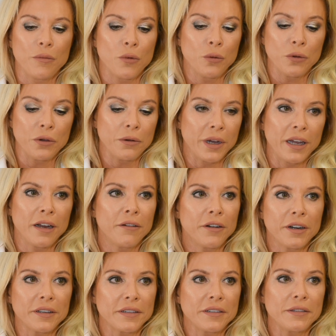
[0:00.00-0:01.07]
all your
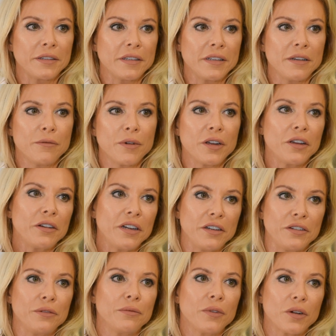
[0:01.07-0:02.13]
areas to see where you
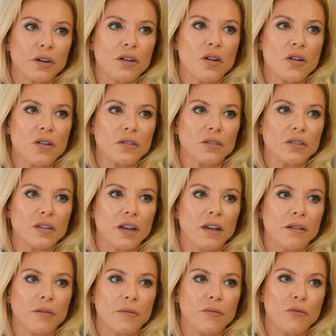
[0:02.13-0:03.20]
need to work on
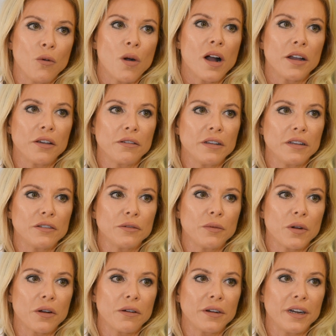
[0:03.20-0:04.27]
and why you need to
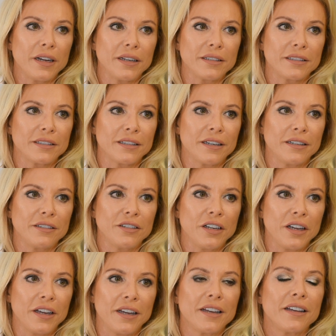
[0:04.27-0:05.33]
work on it. And
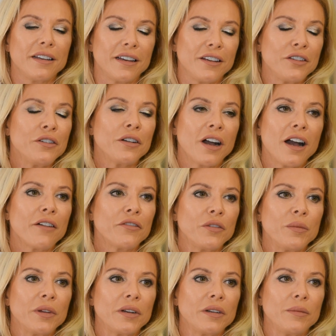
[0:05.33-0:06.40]
you have
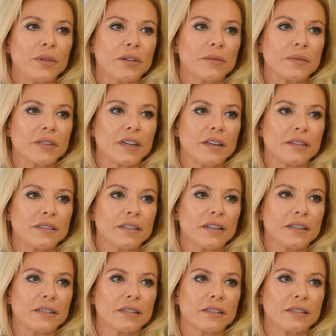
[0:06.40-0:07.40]
to be a little bit obsessed, yes.